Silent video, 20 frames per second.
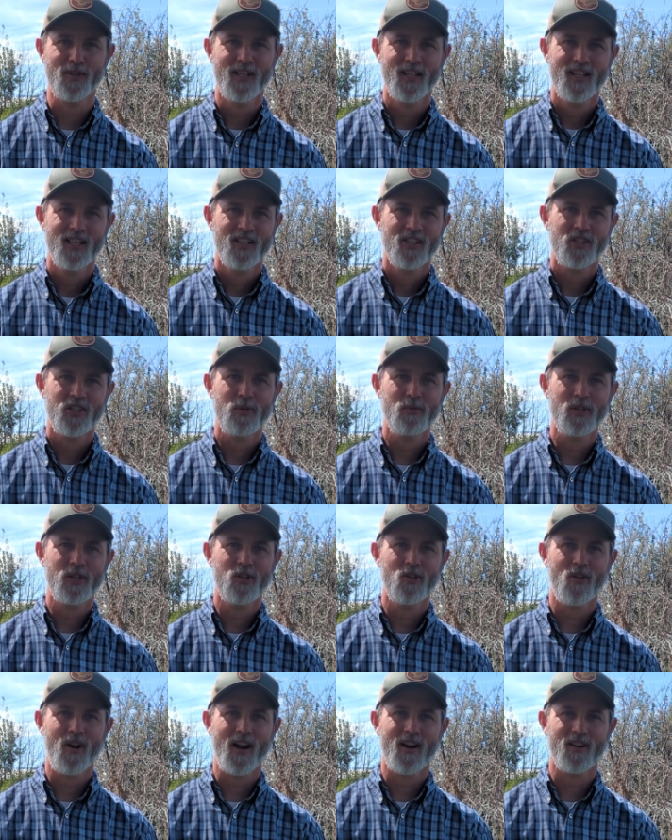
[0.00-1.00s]
she would go
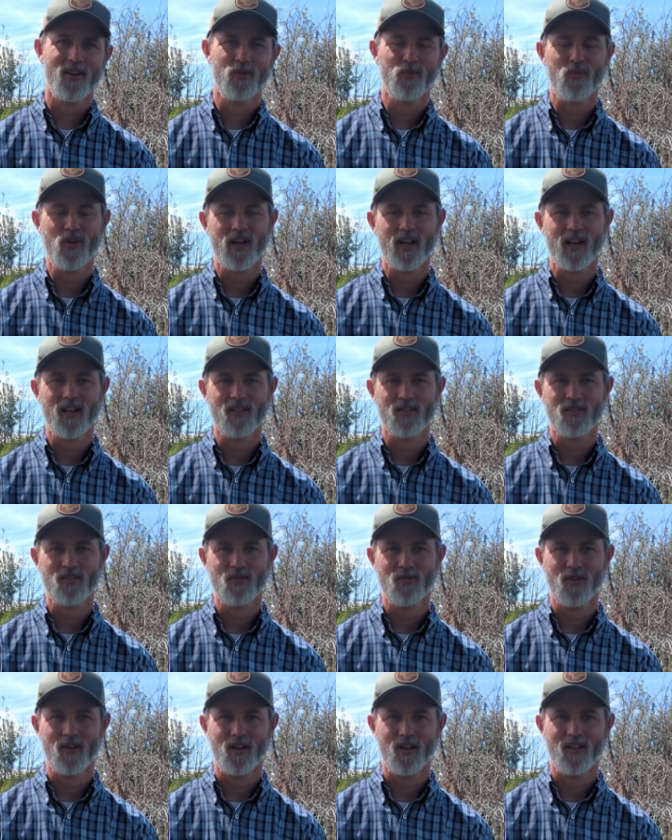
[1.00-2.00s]
out and run out to
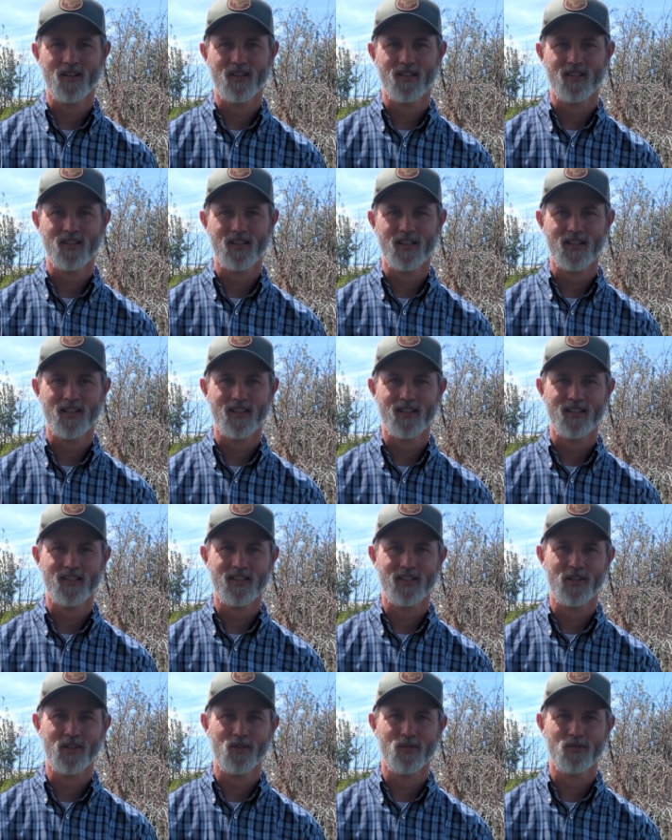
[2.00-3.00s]
our, uh, you
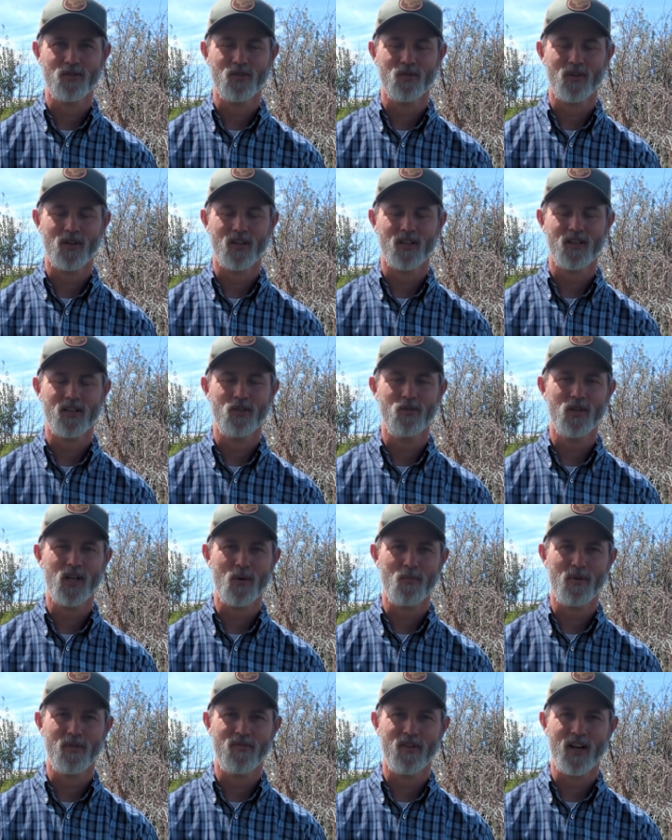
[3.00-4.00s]
know, to our cucumber
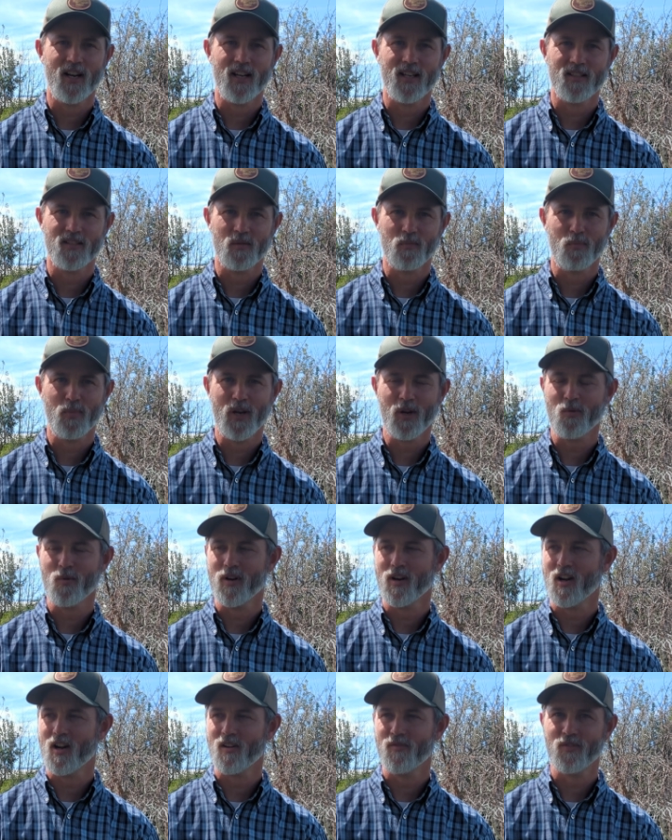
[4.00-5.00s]
vines and pick one
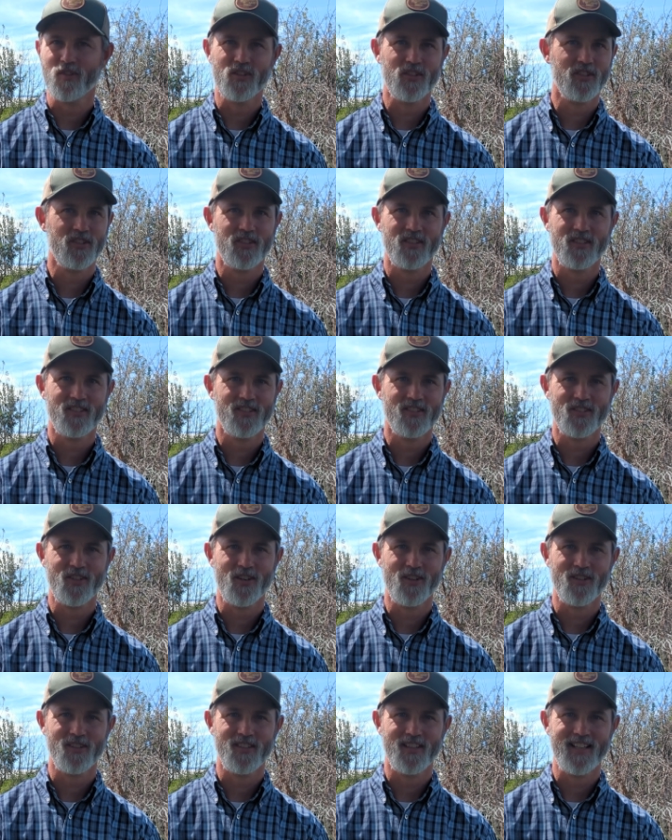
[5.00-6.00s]
off and just start
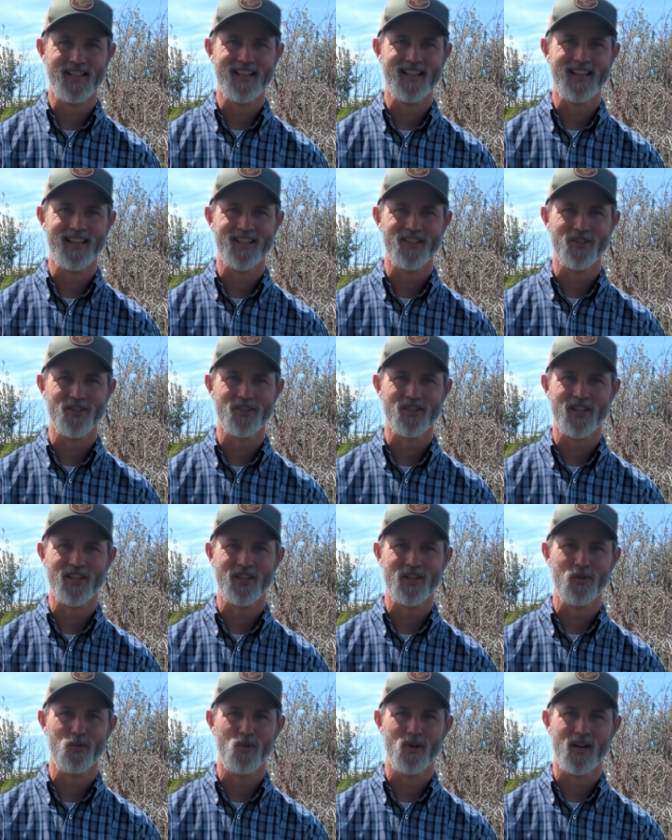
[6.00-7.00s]
eating it just like you
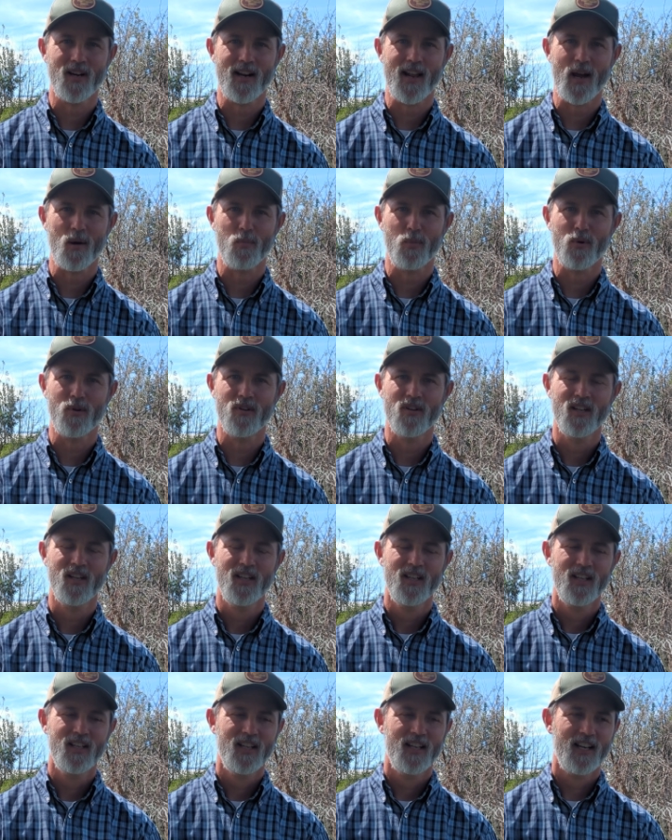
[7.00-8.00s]
would an apple.
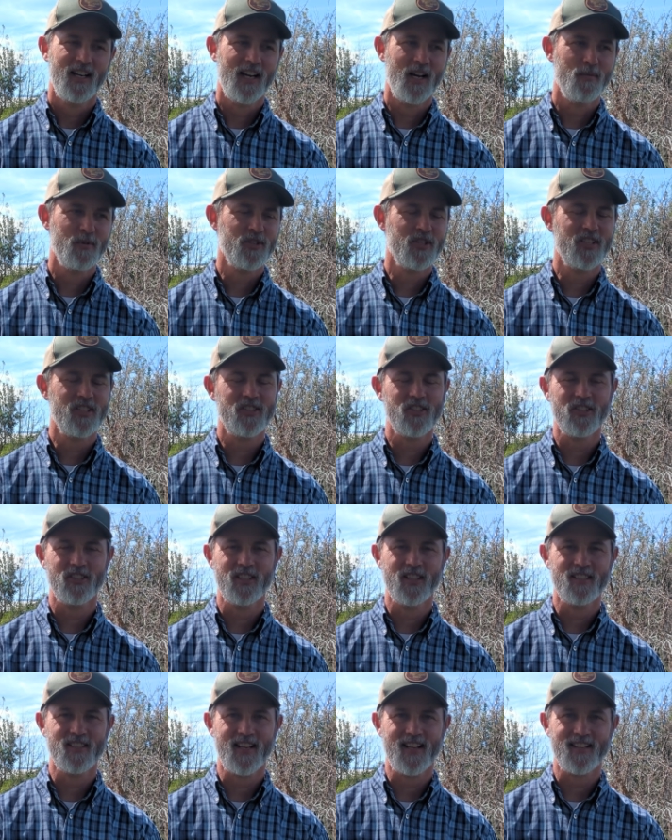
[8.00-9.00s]
Um, and she still does
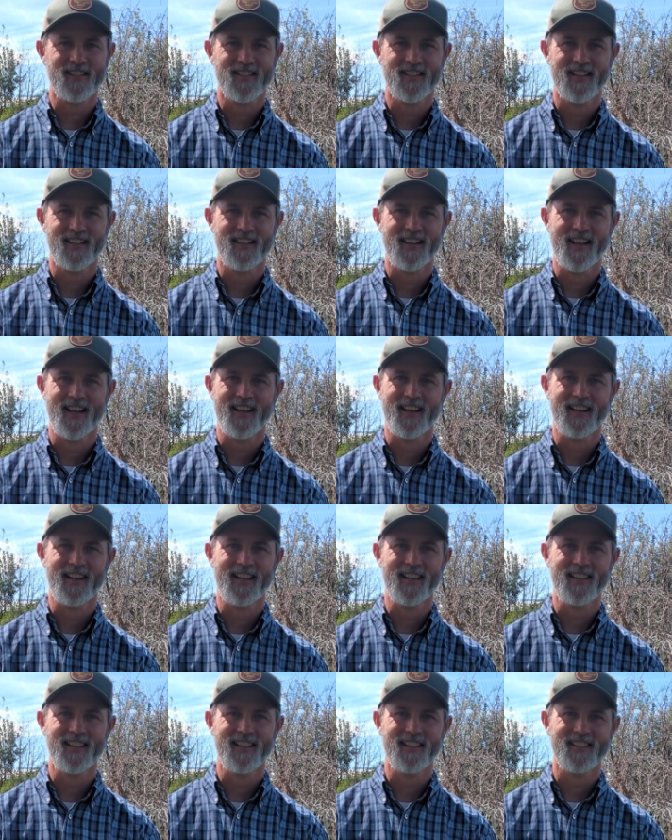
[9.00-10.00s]
that to that day. And I
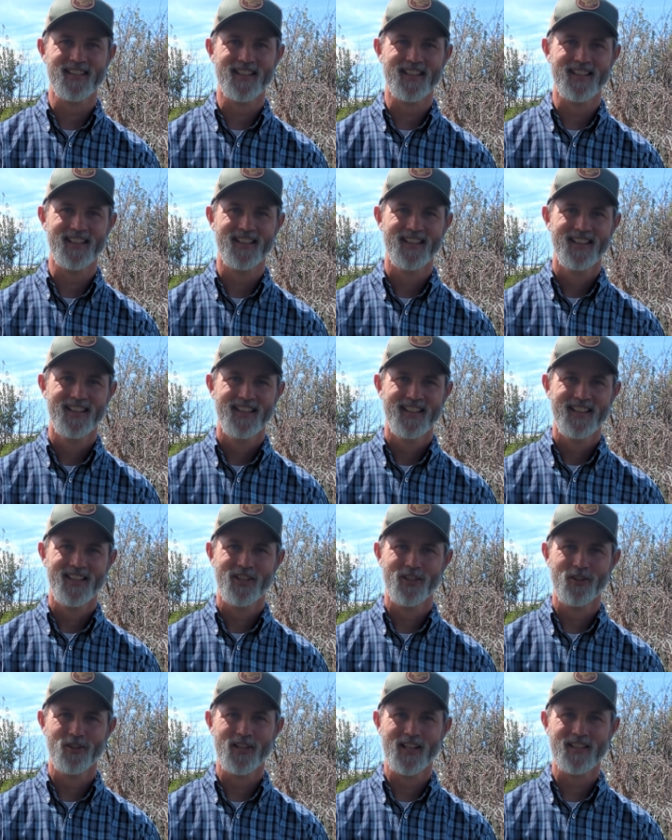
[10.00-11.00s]
think that, you know,
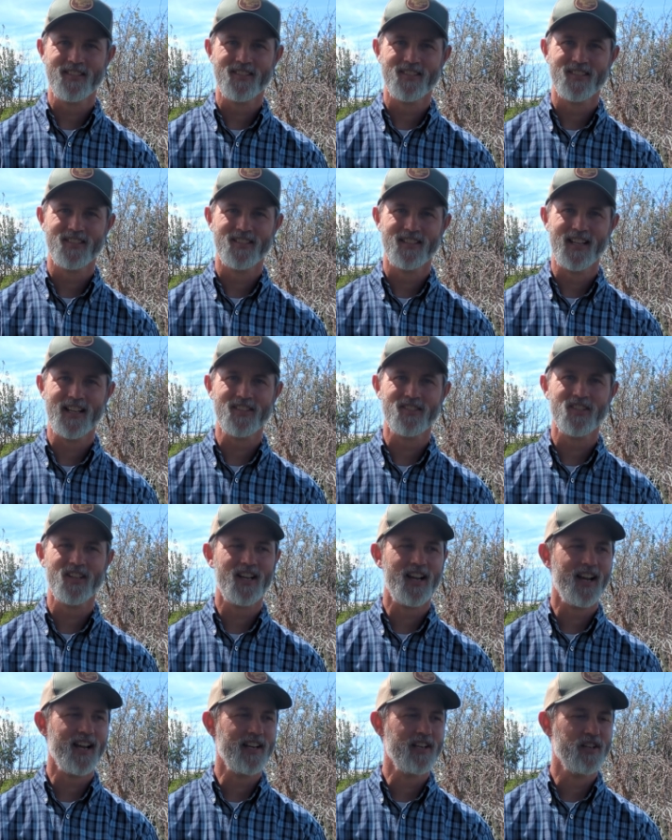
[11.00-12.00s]
that's that's the
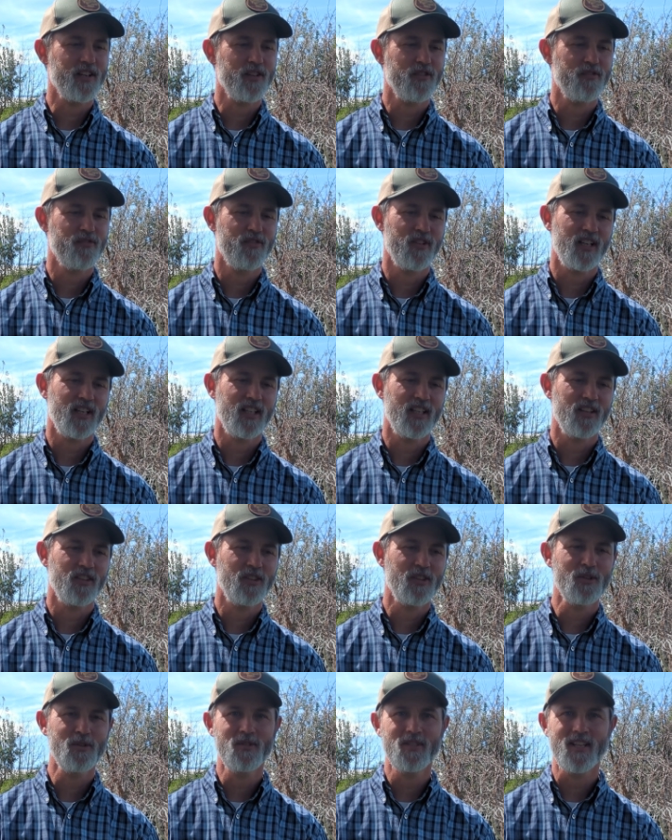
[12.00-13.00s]
kind of uh,
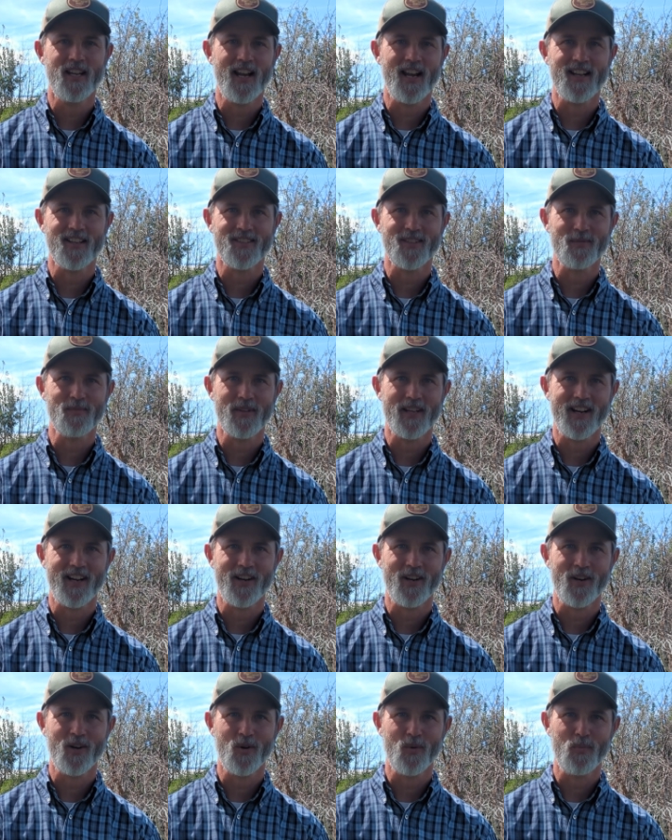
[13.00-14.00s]
enthusiasm that I
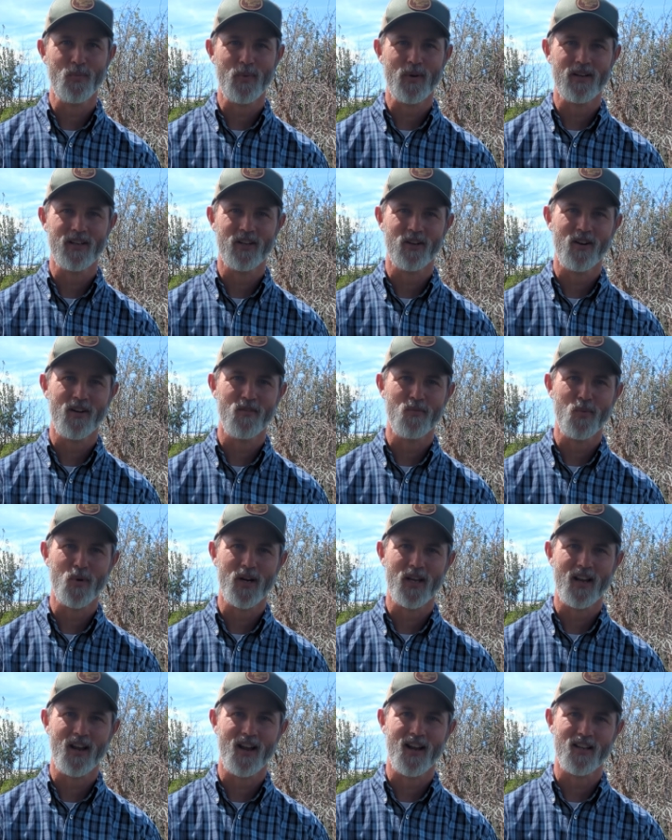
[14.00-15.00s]
hope you know everybody
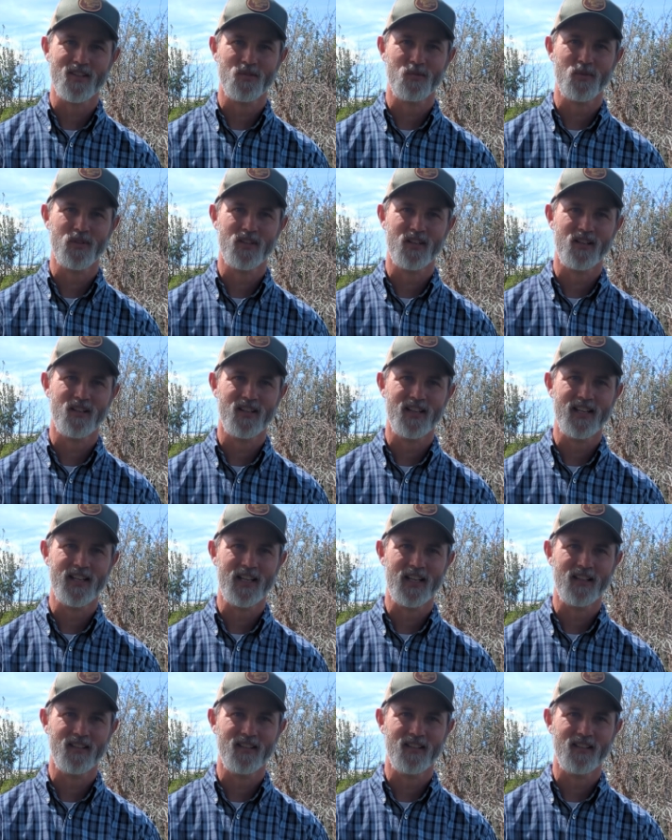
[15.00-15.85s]
has when they're eating,